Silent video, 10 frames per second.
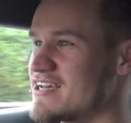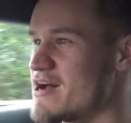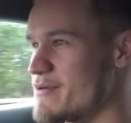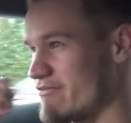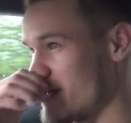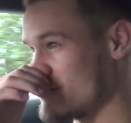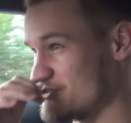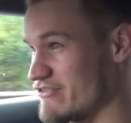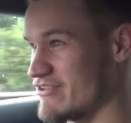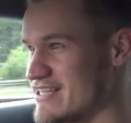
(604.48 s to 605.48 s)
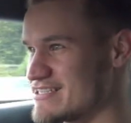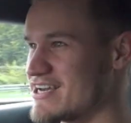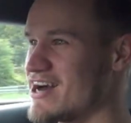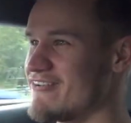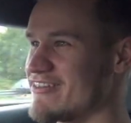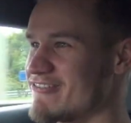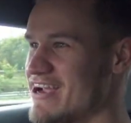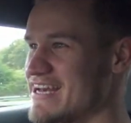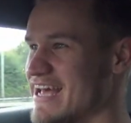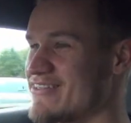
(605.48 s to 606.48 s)
time I've driven this car in the
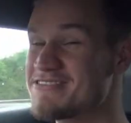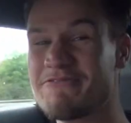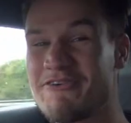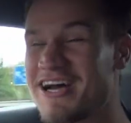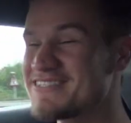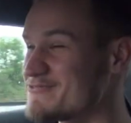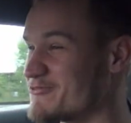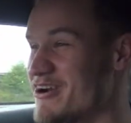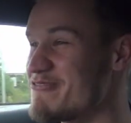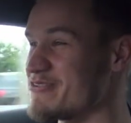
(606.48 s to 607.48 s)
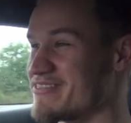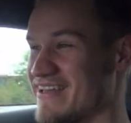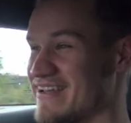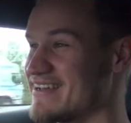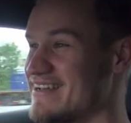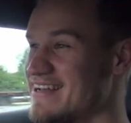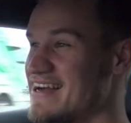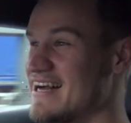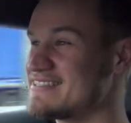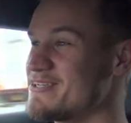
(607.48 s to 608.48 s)
rain now. There's a first for everything.
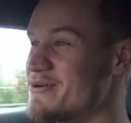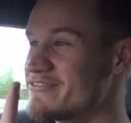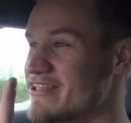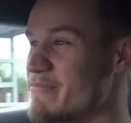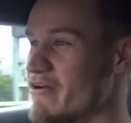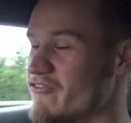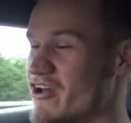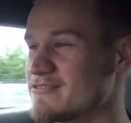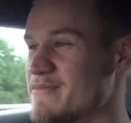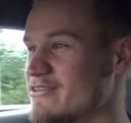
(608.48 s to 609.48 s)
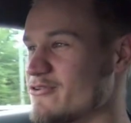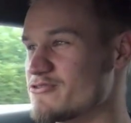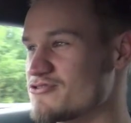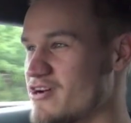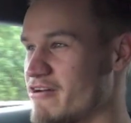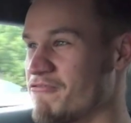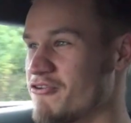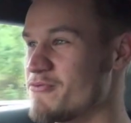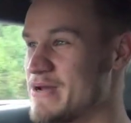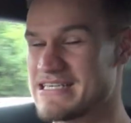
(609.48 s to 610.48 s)
I still haven't done my first McDonald's
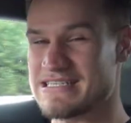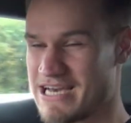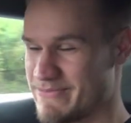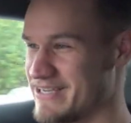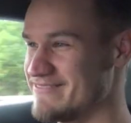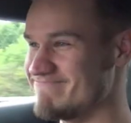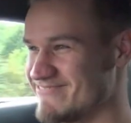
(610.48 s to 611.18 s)
drive-through, which is coming.